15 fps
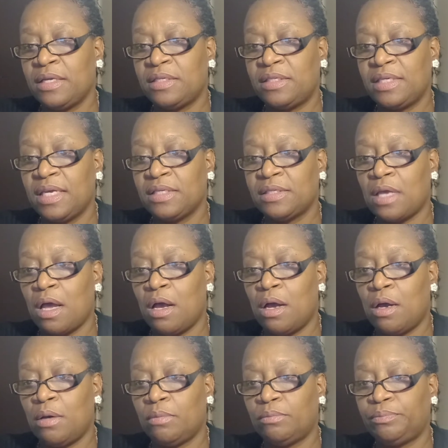says,
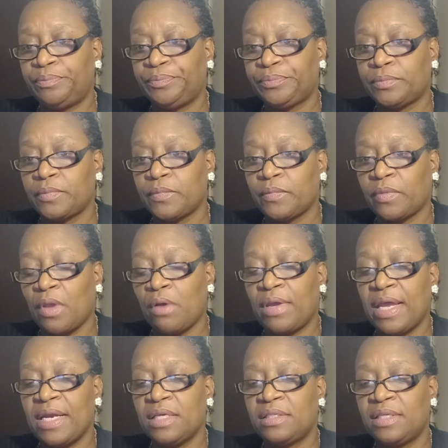per
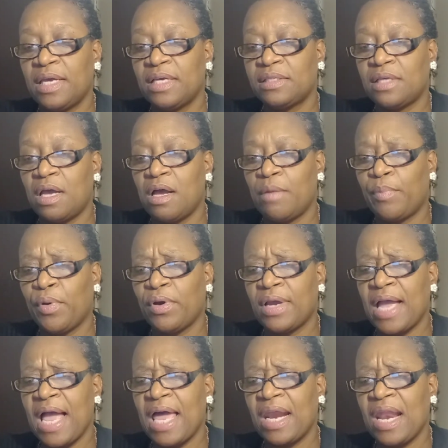
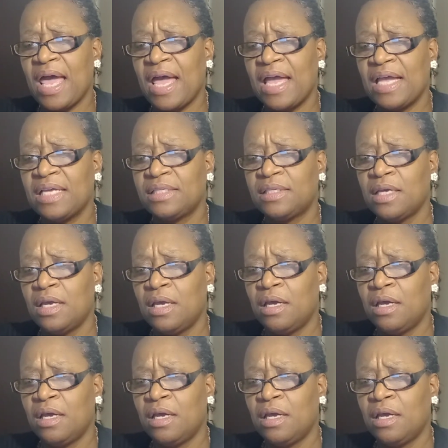guidelines